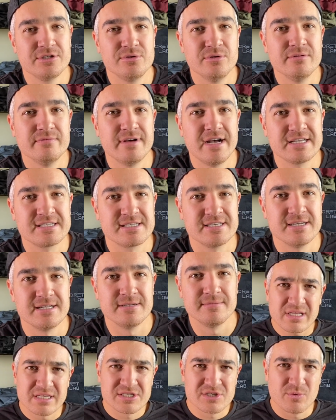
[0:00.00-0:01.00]
to invest in
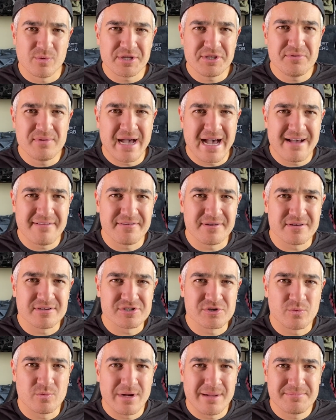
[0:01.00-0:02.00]
it. So what you have here
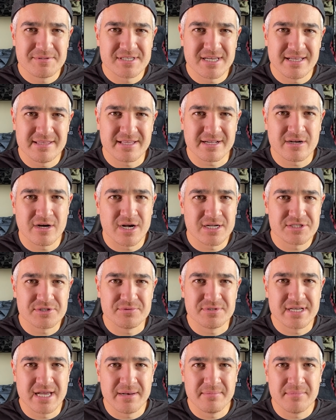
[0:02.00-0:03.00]
is a website that costs you
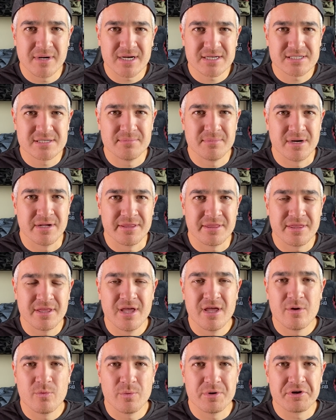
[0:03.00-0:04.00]
10 bucks a month
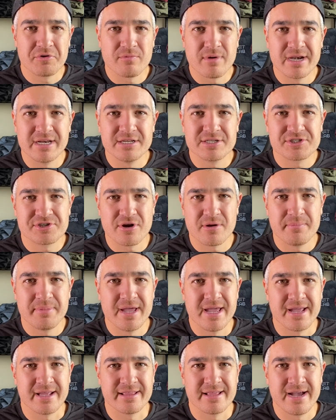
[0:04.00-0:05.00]
when you're ready to start
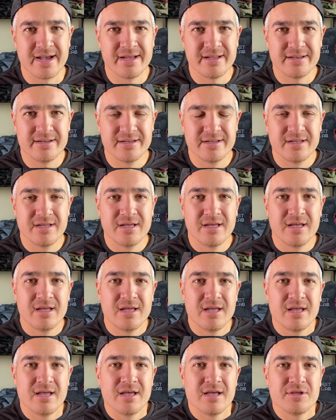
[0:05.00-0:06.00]
paying that.
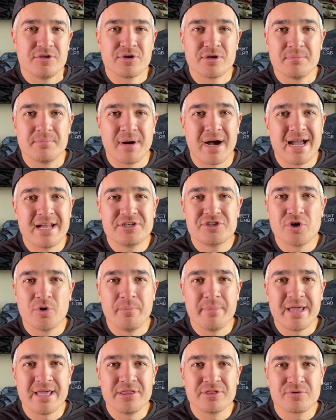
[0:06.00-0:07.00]
You can buy a
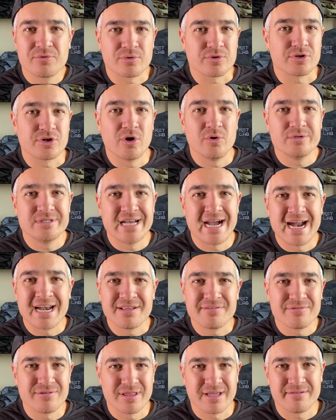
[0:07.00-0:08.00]
domain through
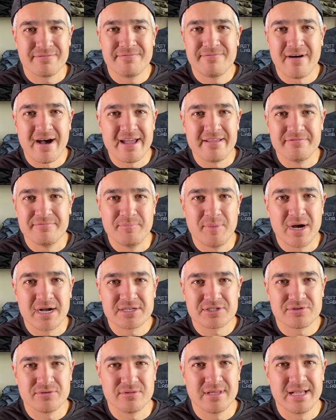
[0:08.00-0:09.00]
GoDaddy for like five
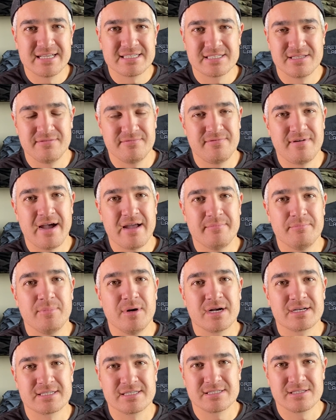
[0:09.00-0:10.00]
bucks or less than five
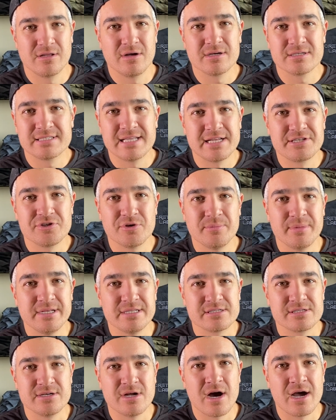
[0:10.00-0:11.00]
bucks as long as that
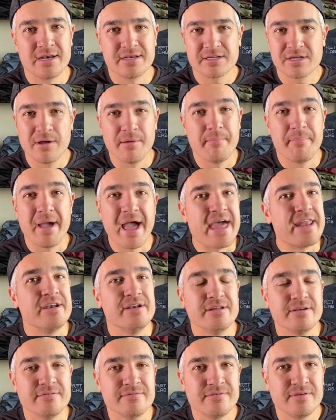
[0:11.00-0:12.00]
domain's not
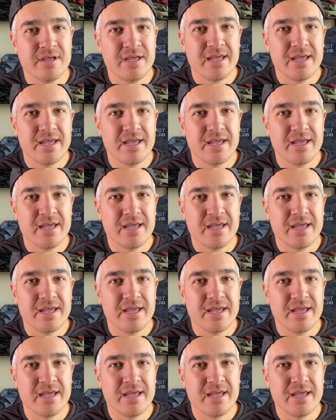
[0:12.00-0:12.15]
competitive